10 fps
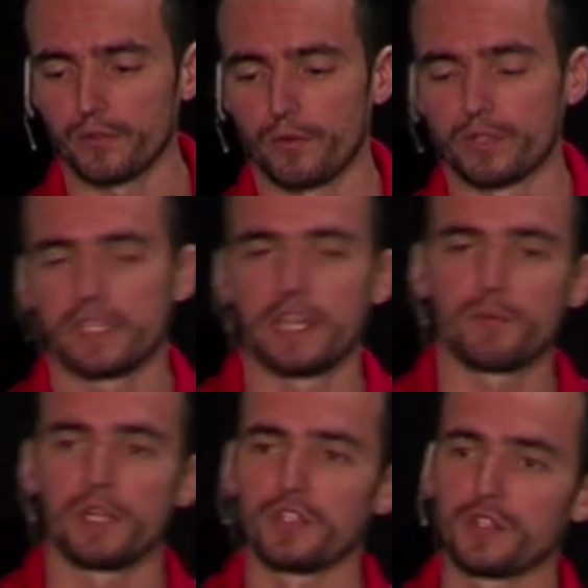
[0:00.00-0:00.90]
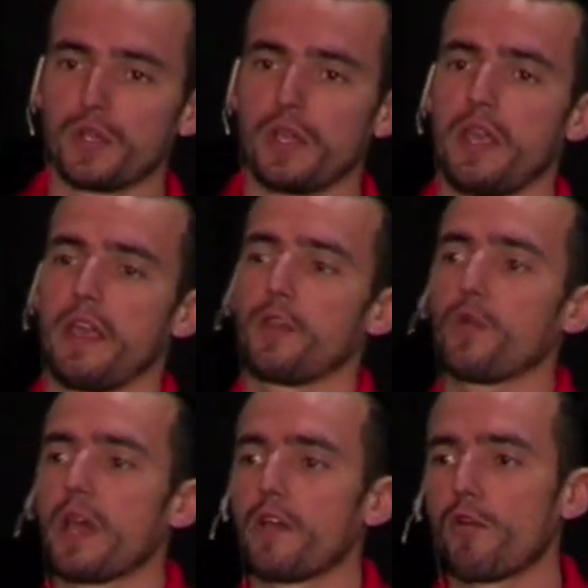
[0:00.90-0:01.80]
and, or statements.
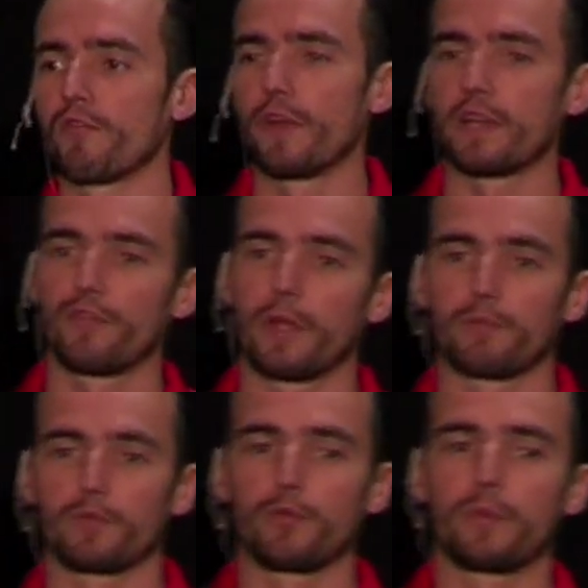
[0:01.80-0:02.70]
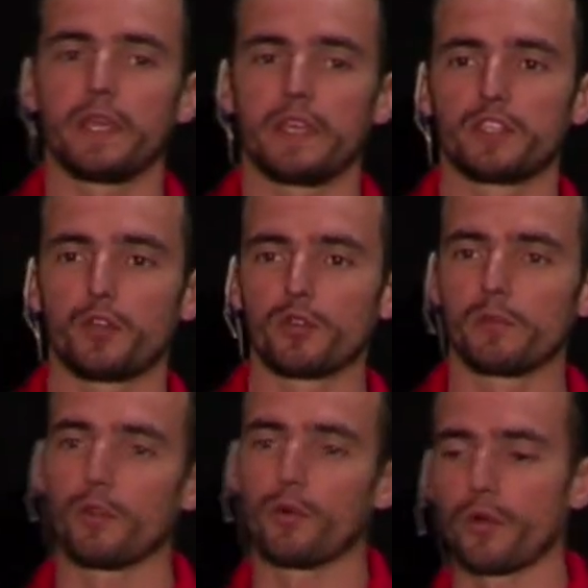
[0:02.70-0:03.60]
You can convert them to be
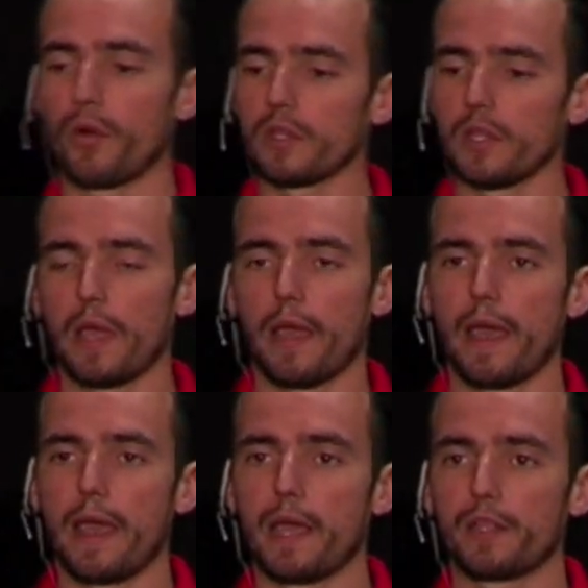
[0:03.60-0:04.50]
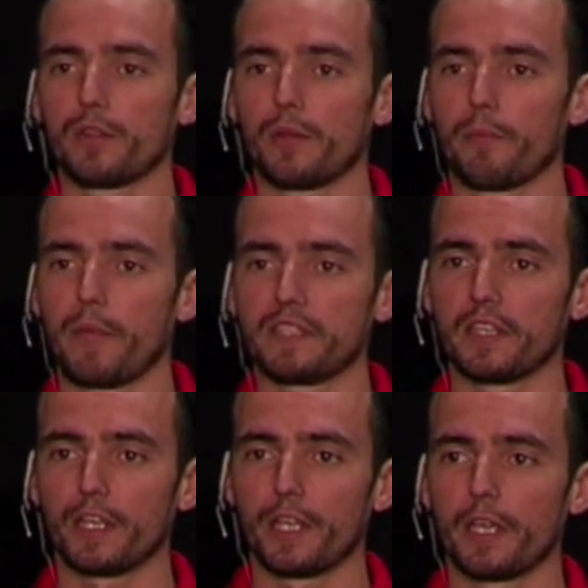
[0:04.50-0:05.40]
executable or not. And
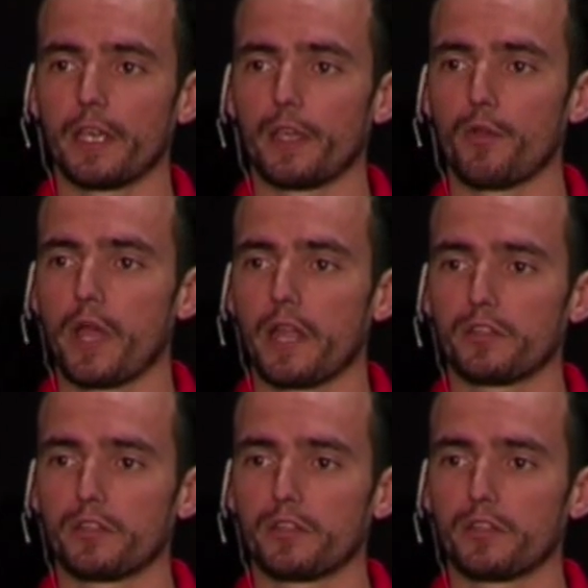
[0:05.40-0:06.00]
basically, you